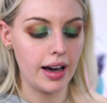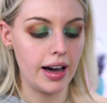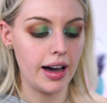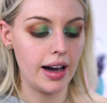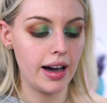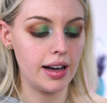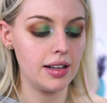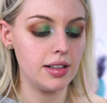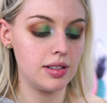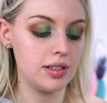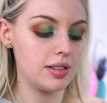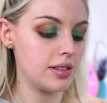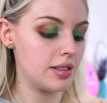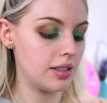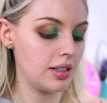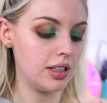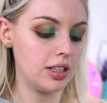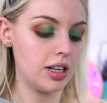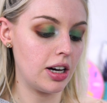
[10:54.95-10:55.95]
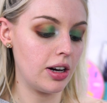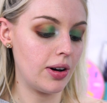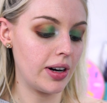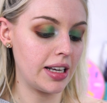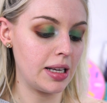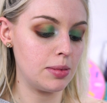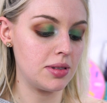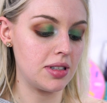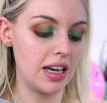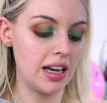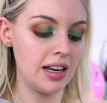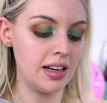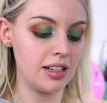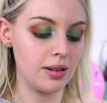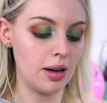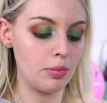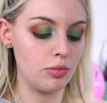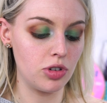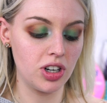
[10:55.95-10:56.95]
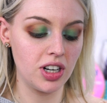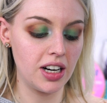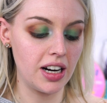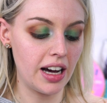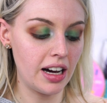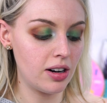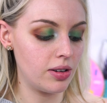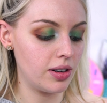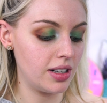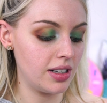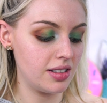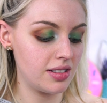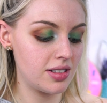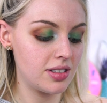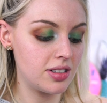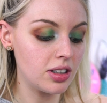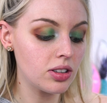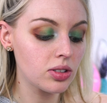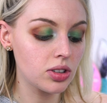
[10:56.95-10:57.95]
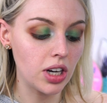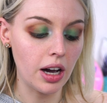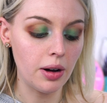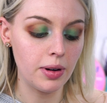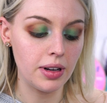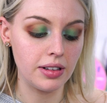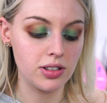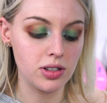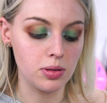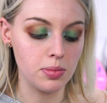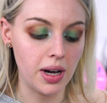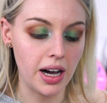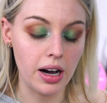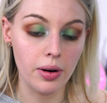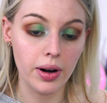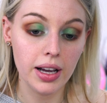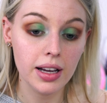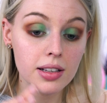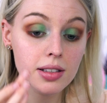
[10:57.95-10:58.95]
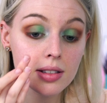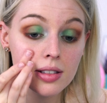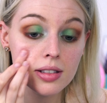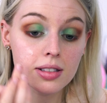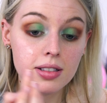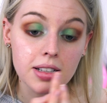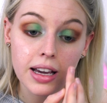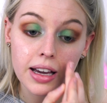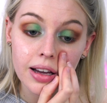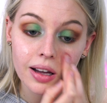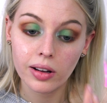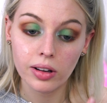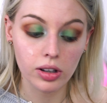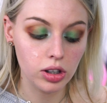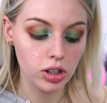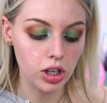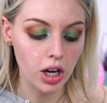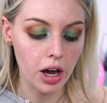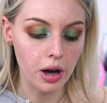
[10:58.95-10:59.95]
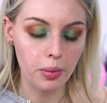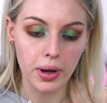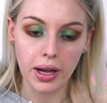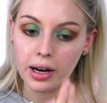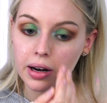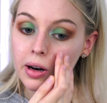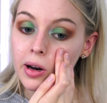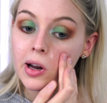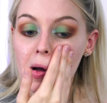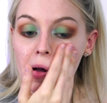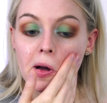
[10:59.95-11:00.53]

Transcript: And, you know, I keep saying it, I'm running out and it's still going somehow. It is still going.